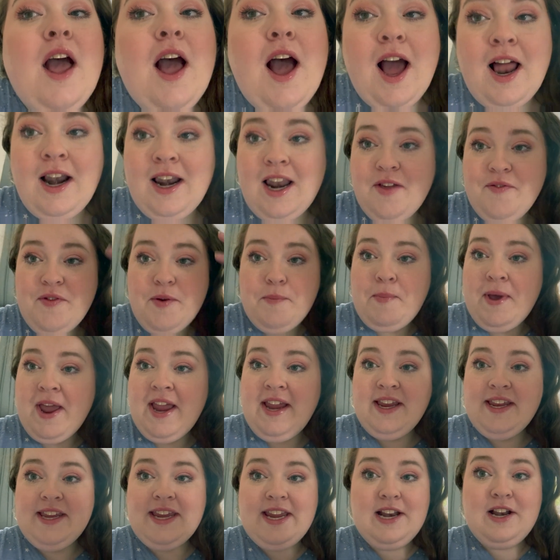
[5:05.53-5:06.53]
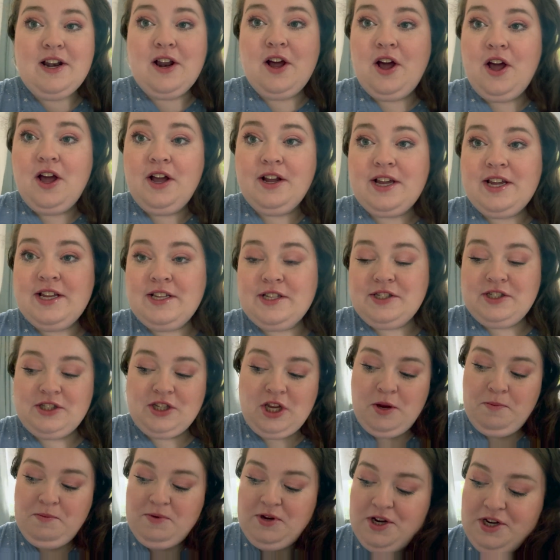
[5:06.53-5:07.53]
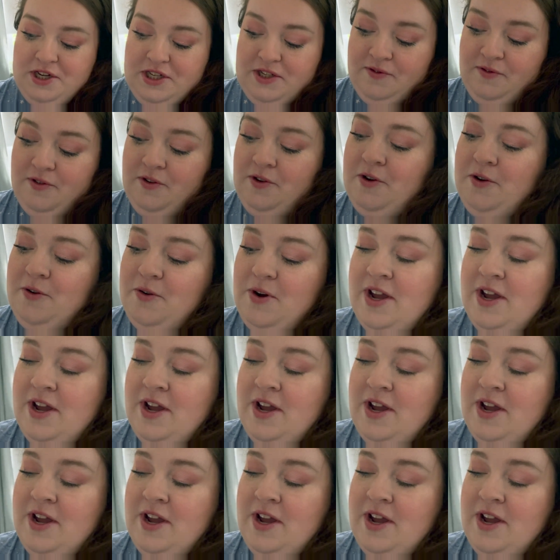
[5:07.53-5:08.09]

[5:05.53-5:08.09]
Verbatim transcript: I love a pinky look. It's so beautiful.